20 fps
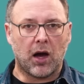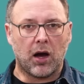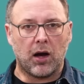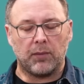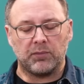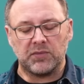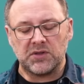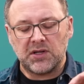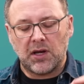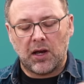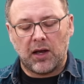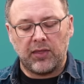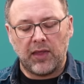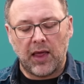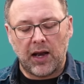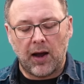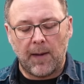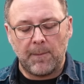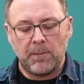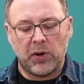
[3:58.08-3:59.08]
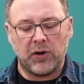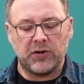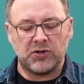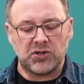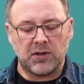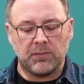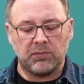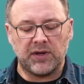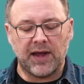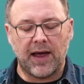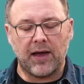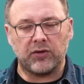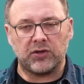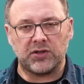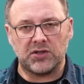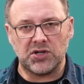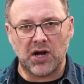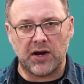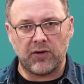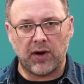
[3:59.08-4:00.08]
arms and then I push them down to
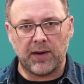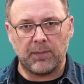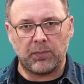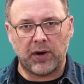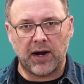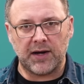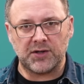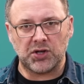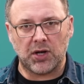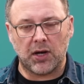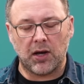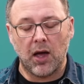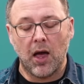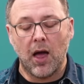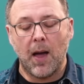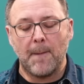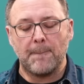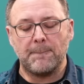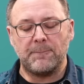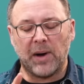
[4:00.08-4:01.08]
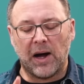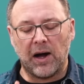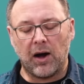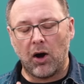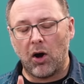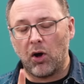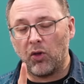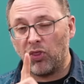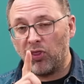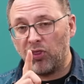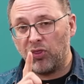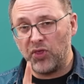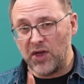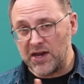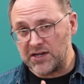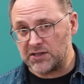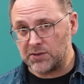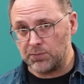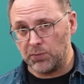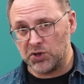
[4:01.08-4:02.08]
generate pressure. But on
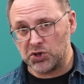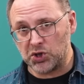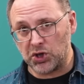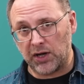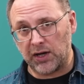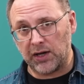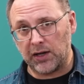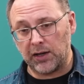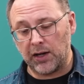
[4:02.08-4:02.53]
this machine,